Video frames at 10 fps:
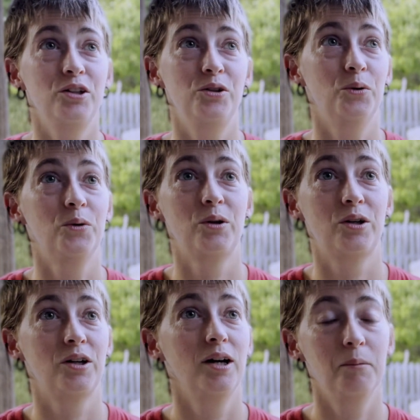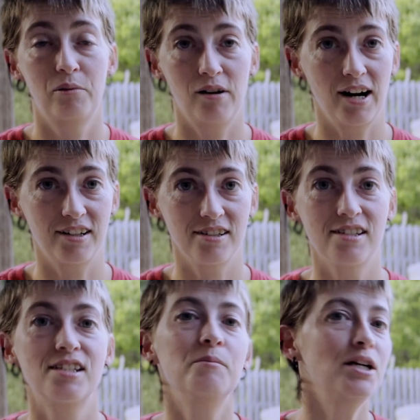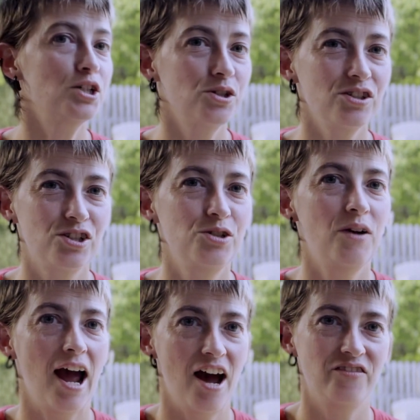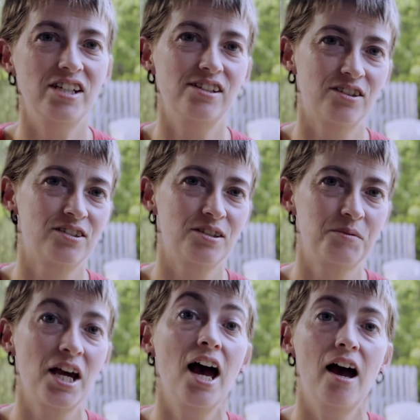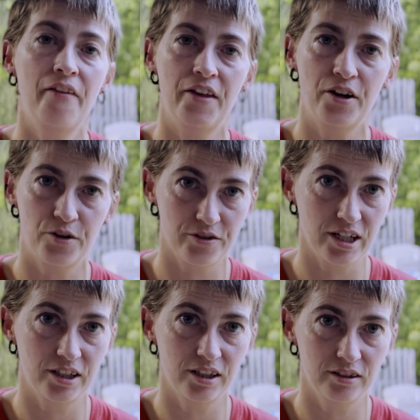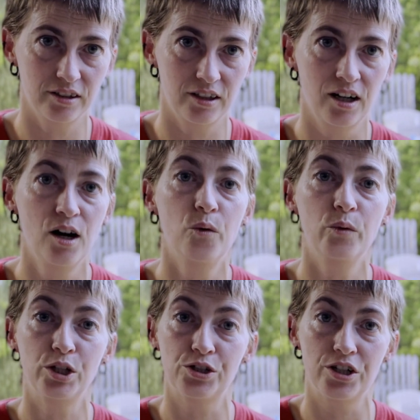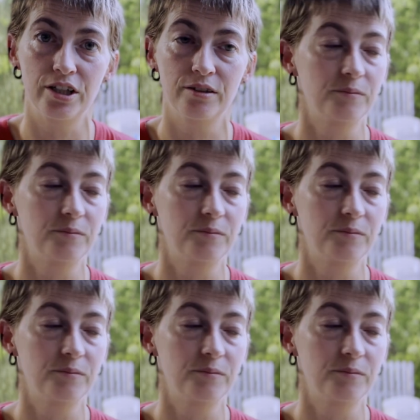your practice, is to make sure that you have these herbs and they are that color when you're done.